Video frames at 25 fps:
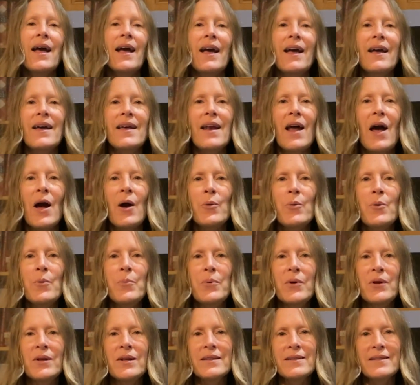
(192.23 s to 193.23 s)
And I will
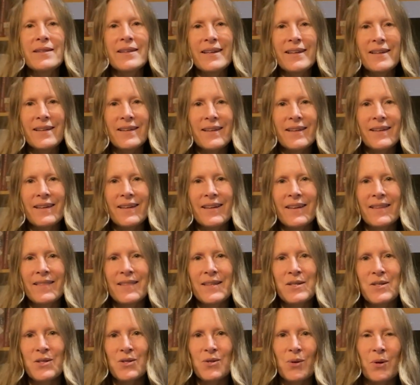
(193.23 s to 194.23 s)
put a link in
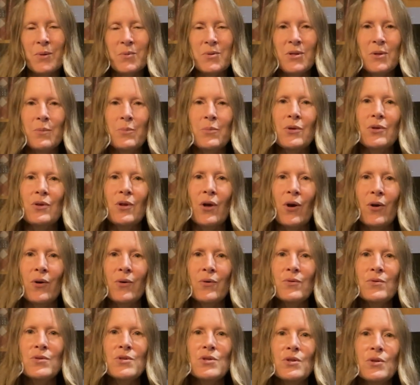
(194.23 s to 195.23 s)
the description
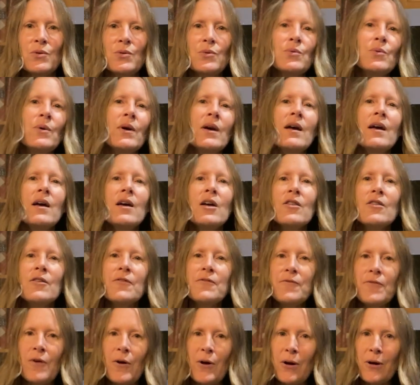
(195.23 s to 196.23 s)
below to the
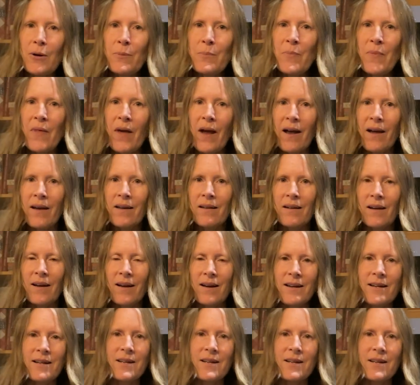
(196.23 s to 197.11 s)
farm that